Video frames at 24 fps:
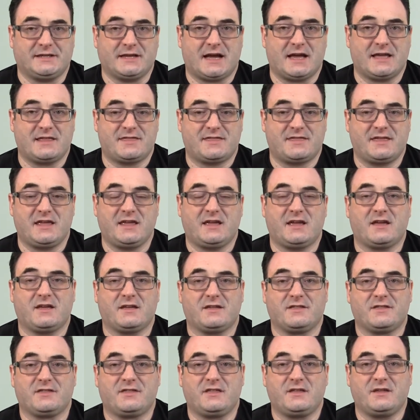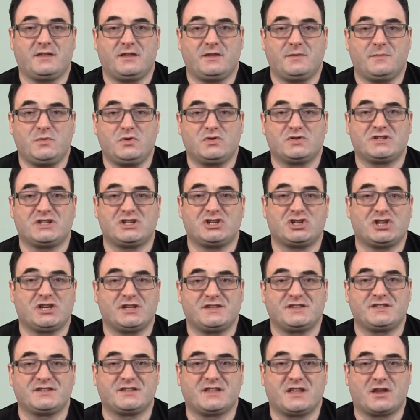I think the
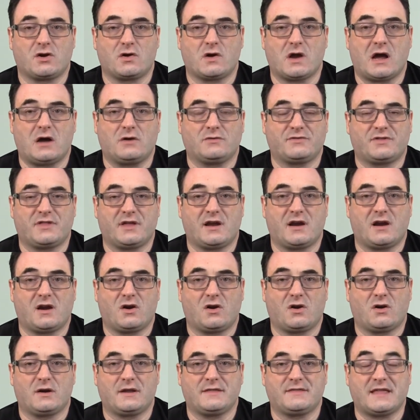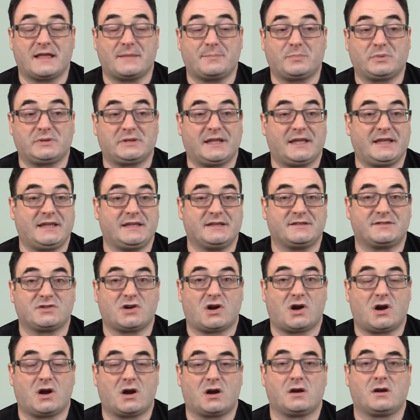musicians that are out there that play
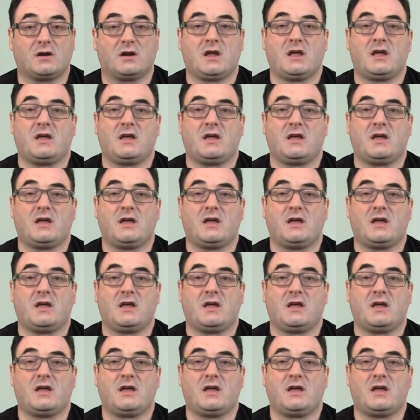guitar,